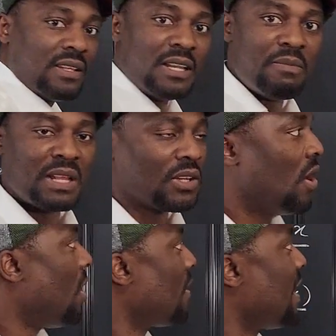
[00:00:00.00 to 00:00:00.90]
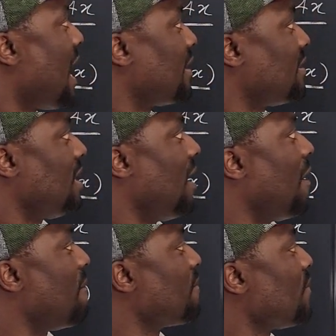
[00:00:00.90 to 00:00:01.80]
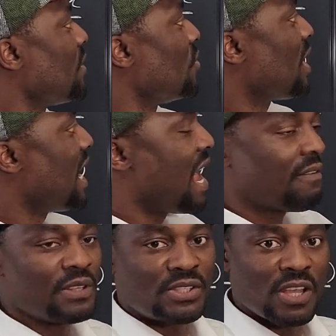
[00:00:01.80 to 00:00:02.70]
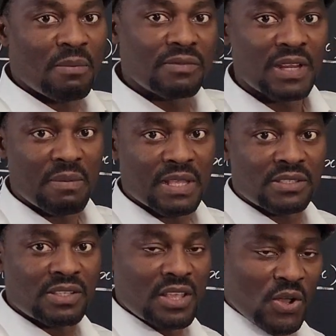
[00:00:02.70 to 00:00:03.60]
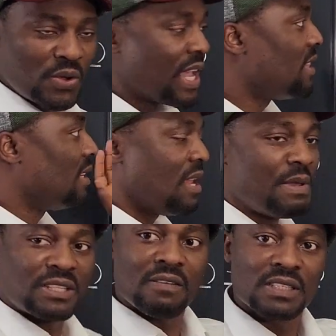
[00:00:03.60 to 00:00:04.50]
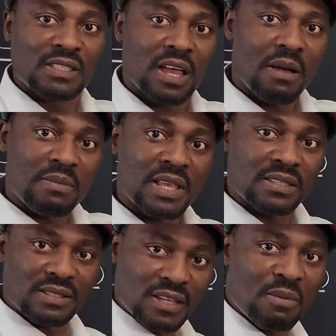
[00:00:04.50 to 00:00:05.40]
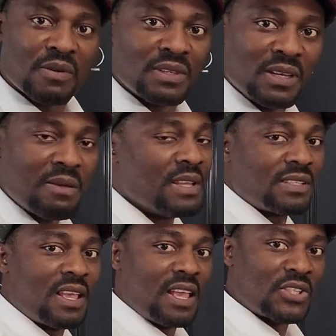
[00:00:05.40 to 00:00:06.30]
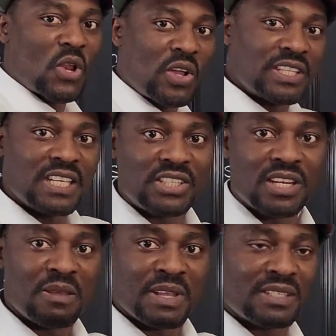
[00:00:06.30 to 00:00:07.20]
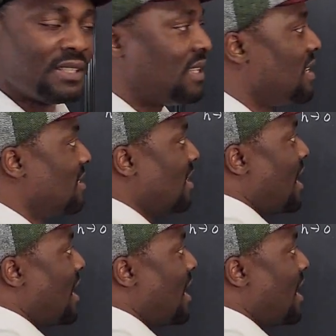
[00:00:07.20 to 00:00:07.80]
the limit law that you can have the sum of limits. Okay, the limit of a sum is the sum of the limits as long as each limit exists.